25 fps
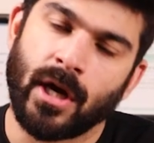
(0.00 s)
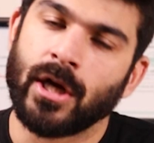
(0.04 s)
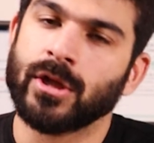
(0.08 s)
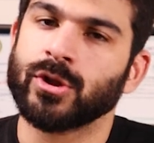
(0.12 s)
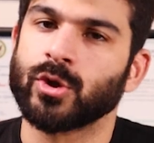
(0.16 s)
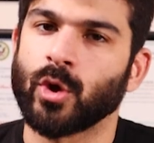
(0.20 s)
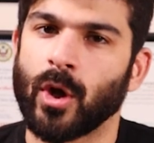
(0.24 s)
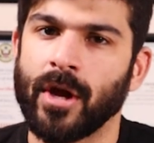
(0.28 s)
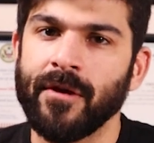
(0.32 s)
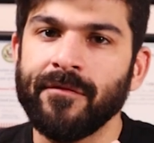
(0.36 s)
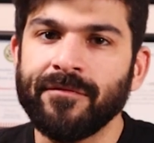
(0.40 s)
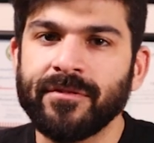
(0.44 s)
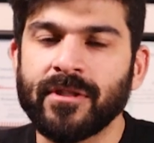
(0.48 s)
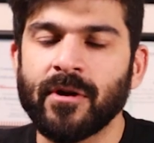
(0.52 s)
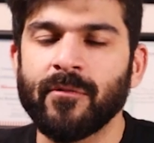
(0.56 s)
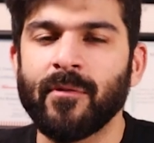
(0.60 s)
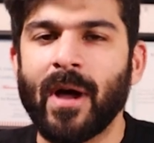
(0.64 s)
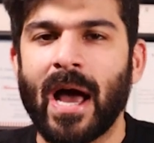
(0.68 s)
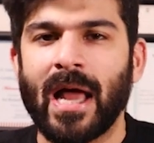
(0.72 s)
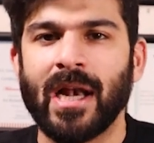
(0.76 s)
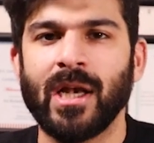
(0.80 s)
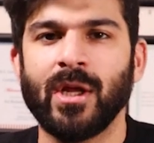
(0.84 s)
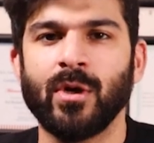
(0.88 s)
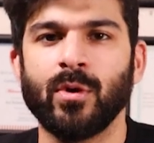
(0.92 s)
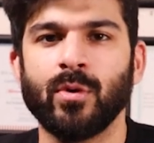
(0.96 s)
So if the
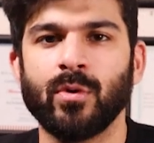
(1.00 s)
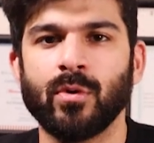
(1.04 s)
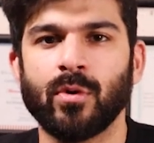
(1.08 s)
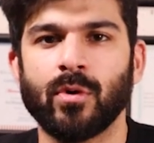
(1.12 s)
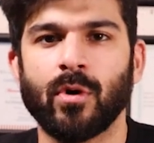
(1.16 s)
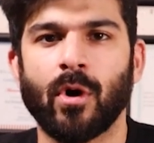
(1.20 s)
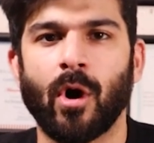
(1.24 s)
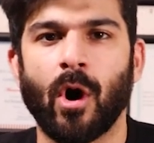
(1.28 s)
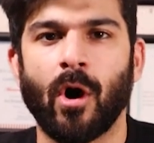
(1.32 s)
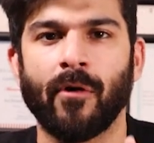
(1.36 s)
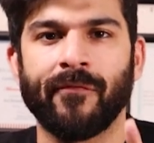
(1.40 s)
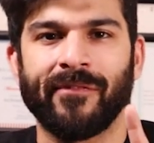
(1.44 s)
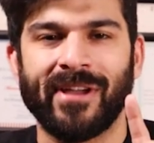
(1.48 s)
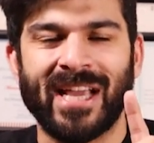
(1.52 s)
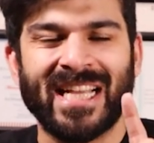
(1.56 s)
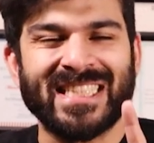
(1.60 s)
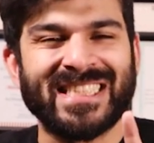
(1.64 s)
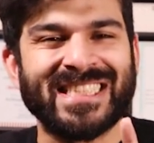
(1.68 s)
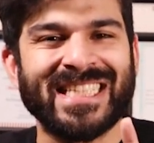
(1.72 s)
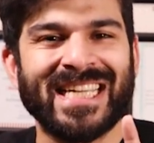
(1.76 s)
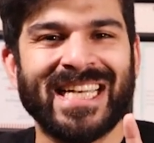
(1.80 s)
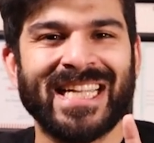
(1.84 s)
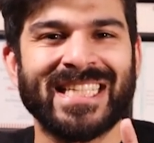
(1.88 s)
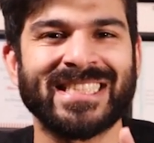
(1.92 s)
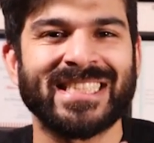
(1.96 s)
value of
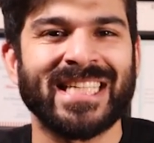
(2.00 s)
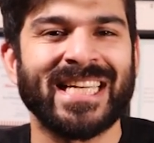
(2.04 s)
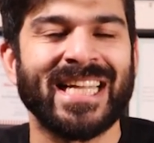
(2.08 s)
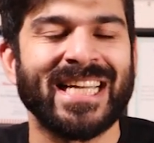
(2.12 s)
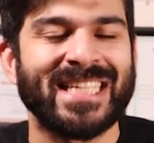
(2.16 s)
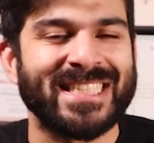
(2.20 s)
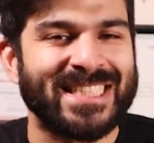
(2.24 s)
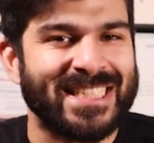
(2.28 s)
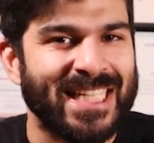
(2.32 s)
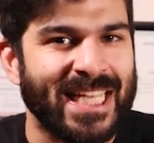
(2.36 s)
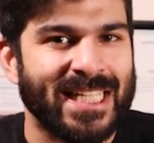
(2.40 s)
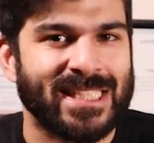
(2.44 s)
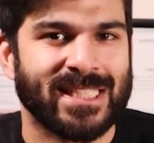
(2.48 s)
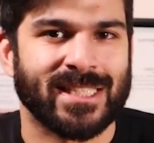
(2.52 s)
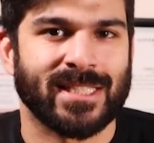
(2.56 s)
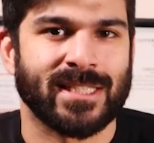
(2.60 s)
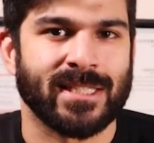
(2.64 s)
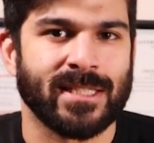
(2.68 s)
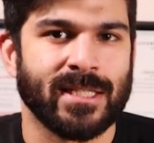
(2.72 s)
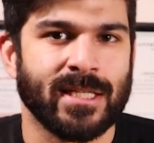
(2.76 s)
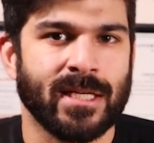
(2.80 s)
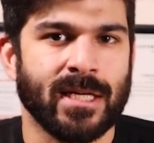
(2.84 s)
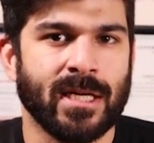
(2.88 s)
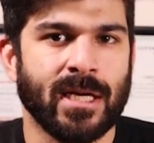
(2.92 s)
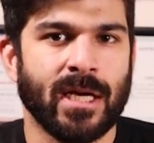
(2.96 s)
acid is in
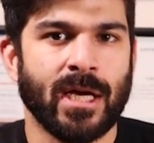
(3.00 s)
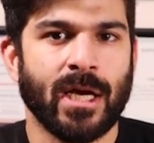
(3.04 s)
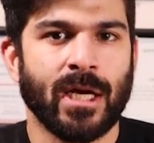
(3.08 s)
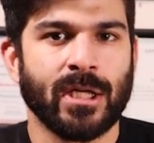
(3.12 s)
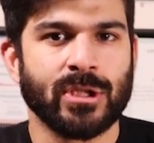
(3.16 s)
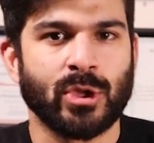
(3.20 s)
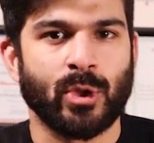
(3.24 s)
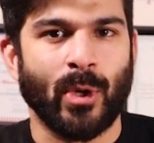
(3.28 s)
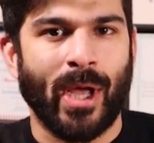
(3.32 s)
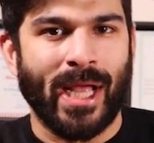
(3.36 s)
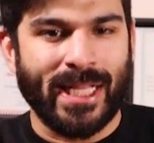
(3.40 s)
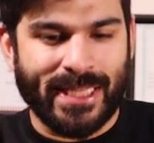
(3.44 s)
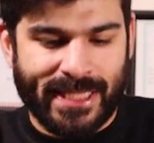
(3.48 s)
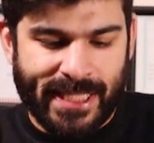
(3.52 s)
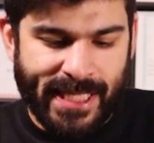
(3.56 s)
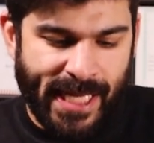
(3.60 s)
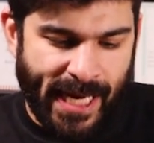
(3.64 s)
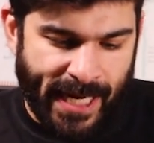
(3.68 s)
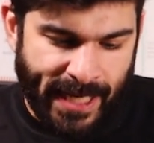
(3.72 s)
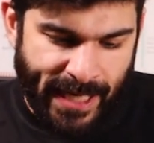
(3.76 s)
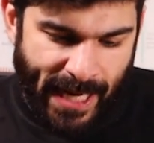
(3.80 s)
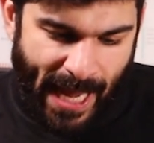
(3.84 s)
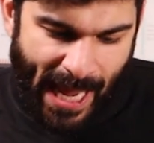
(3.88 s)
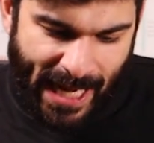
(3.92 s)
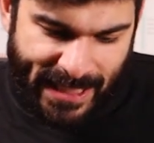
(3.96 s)
excess, so at the
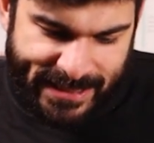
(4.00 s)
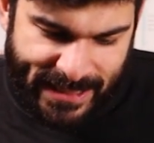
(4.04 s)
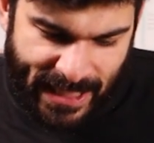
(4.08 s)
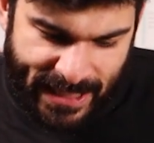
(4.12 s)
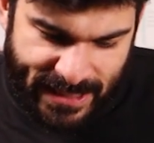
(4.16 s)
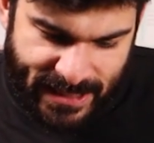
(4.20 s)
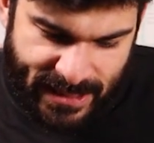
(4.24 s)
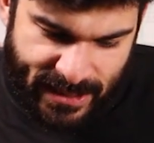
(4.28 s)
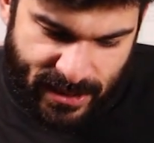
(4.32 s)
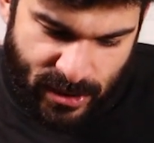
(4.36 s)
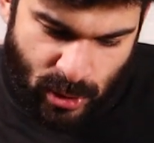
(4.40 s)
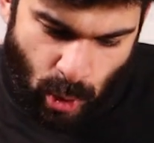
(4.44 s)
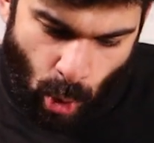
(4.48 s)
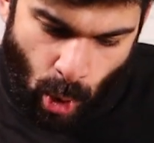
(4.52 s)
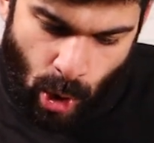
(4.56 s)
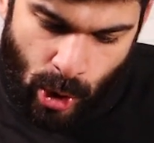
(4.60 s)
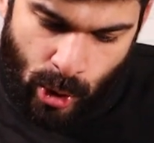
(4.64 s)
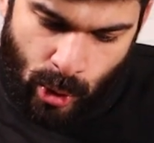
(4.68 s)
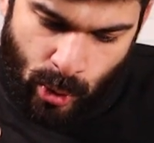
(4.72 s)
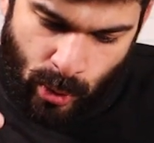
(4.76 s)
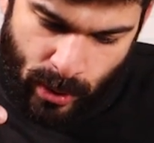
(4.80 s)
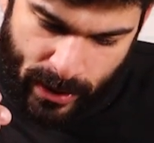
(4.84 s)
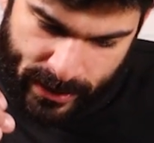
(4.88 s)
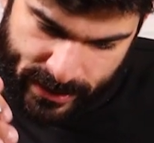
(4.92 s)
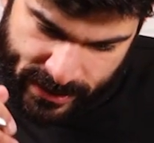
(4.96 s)
end, as I told
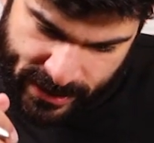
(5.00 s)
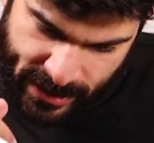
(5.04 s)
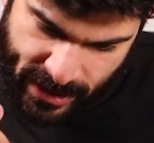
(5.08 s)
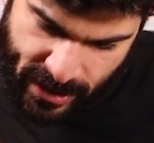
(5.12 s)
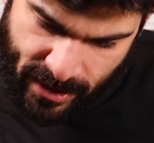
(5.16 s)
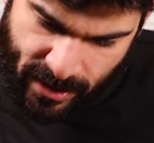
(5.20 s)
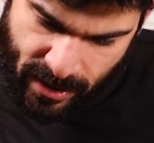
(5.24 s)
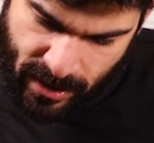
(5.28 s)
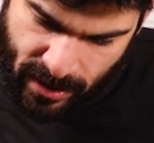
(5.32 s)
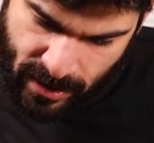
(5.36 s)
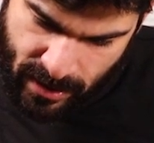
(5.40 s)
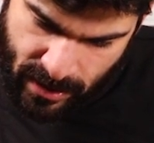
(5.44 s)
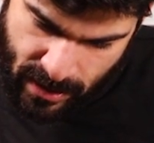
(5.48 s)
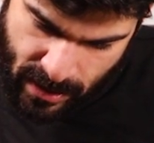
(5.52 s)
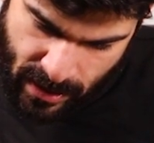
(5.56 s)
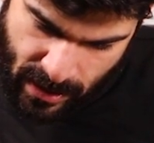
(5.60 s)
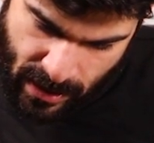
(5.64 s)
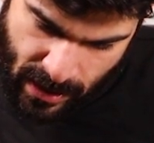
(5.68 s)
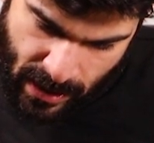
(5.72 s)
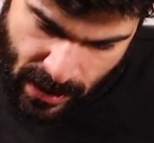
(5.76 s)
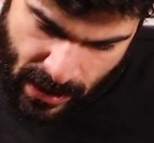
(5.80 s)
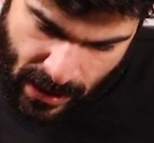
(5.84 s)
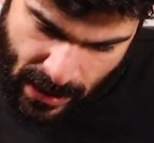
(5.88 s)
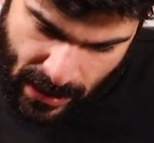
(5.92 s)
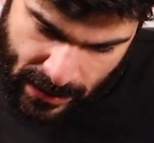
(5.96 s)
you there,
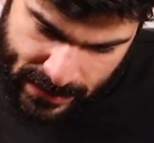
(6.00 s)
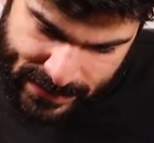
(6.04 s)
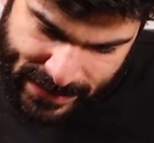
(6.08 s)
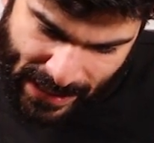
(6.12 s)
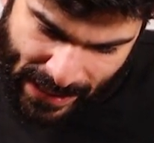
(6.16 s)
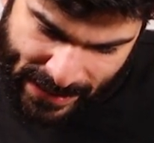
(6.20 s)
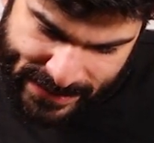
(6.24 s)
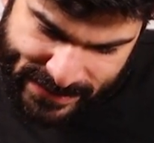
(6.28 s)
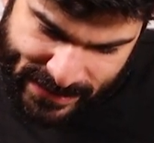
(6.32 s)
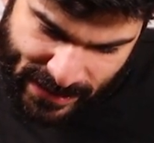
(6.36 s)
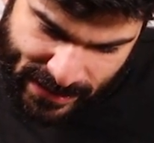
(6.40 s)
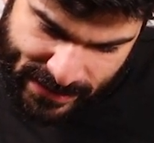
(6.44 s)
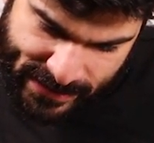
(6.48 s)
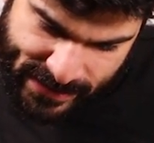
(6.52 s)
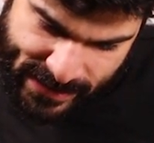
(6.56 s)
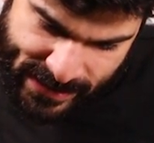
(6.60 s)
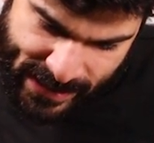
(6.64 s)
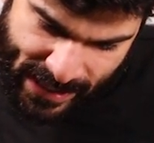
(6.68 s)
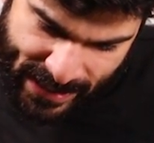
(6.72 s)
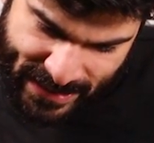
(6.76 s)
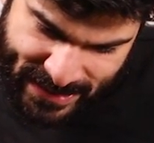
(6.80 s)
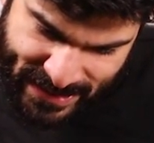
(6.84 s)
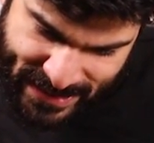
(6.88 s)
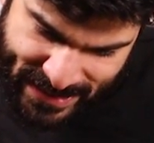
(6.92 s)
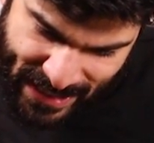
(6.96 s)
that
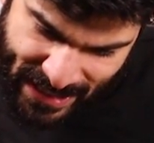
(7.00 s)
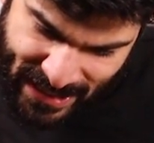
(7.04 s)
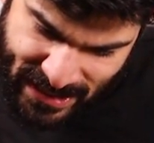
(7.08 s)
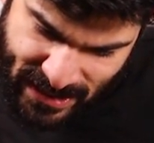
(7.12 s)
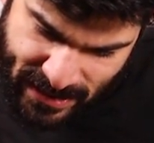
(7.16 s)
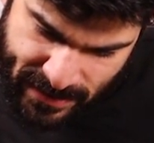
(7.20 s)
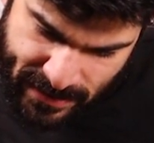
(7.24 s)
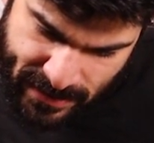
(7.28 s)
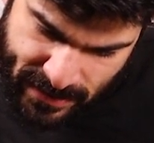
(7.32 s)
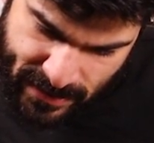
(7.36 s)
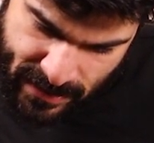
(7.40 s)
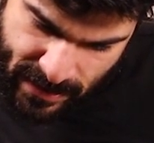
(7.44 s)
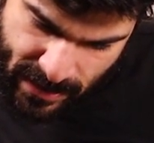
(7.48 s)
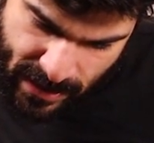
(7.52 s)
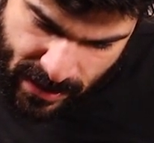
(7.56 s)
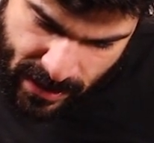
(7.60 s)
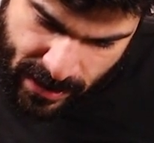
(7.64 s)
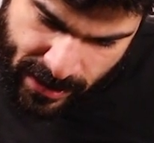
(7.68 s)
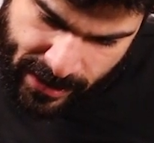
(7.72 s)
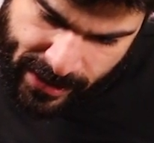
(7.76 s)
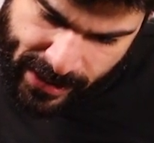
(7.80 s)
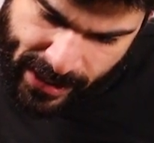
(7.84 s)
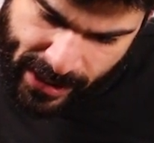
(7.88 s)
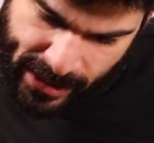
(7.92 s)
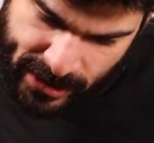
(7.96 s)
the excess
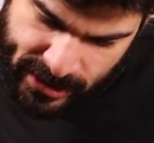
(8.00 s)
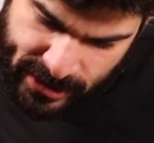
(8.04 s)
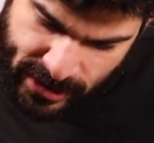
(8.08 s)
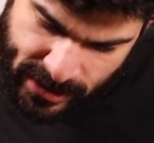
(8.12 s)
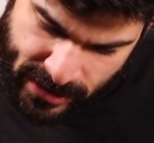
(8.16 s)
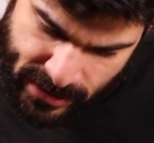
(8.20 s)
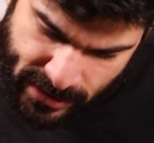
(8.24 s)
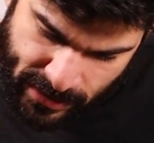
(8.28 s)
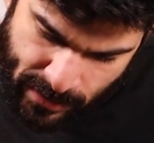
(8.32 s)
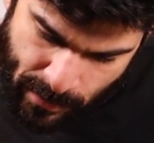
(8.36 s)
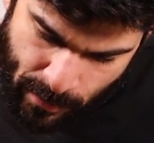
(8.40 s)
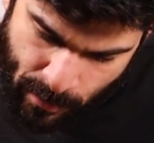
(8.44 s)
reagent